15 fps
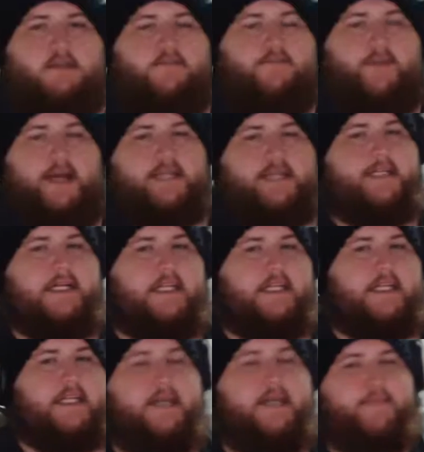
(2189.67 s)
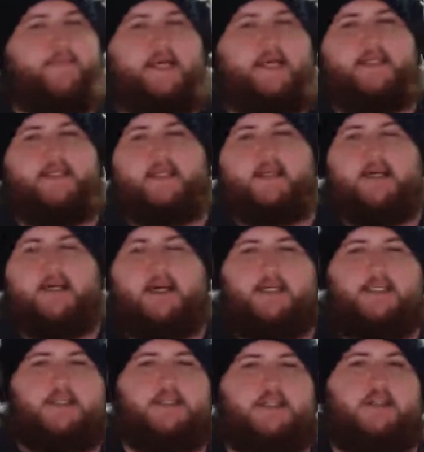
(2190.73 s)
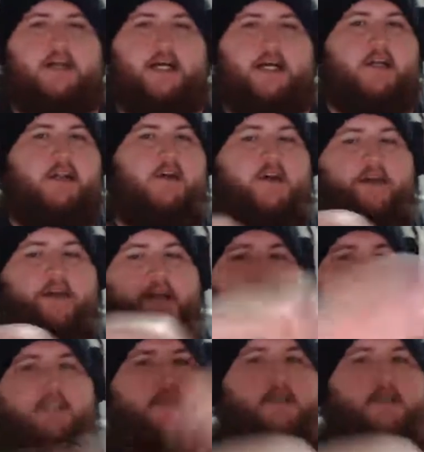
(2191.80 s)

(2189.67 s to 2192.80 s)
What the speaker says: basically, it's just like a lot of this.